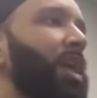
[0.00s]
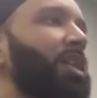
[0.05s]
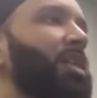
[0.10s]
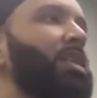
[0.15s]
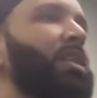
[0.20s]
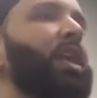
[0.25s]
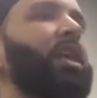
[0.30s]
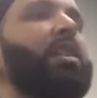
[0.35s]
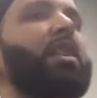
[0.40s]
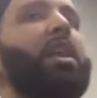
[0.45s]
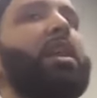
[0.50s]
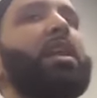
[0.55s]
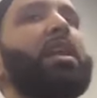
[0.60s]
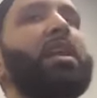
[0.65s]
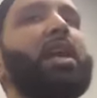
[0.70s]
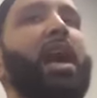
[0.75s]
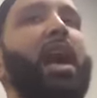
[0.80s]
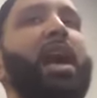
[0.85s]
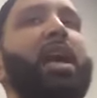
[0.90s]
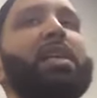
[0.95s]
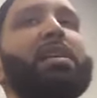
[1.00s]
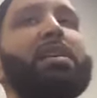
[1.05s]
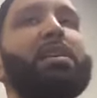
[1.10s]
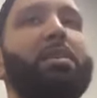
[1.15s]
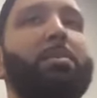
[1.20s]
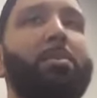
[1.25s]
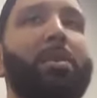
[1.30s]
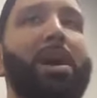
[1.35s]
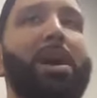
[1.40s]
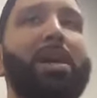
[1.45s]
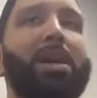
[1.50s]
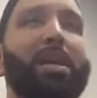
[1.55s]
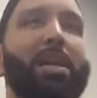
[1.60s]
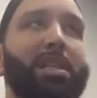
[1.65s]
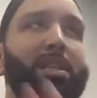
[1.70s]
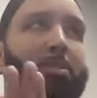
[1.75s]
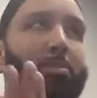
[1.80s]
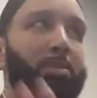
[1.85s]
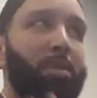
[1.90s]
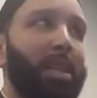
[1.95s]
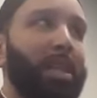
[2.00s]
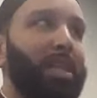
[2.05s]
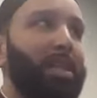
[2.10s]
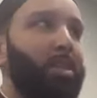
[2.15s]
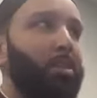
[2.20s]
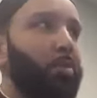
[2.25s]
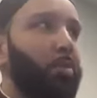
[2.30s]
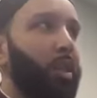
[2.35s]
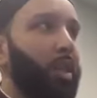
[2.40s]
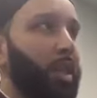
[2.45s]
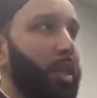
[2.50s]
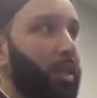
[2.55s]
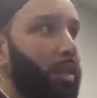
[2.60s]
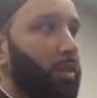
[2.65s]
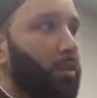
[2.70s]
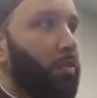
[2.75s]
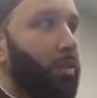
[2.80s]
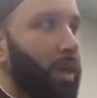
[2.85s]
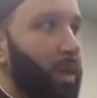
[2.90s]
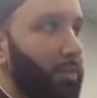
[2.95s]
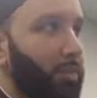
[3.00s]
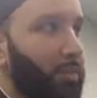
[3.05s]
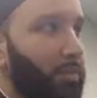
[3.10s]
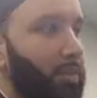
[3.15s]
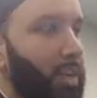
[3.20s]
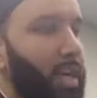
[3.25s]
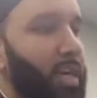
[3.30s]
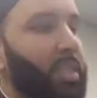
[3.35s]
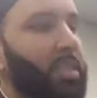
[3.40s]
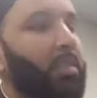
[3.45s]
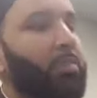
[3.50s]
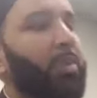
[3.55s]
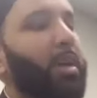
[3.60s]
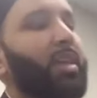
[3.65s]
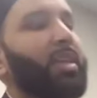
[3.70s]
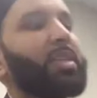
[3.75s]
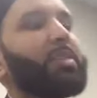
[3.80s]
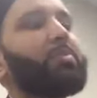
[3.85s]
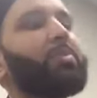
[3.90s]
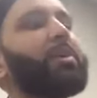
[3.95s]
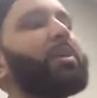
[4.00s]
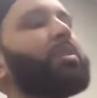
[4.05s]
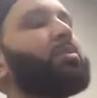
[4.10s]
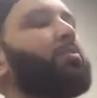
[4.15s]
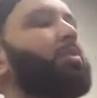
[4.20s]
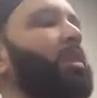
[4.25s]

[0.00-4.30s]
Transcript: then said that as the body is placed within the grave, as the body is placed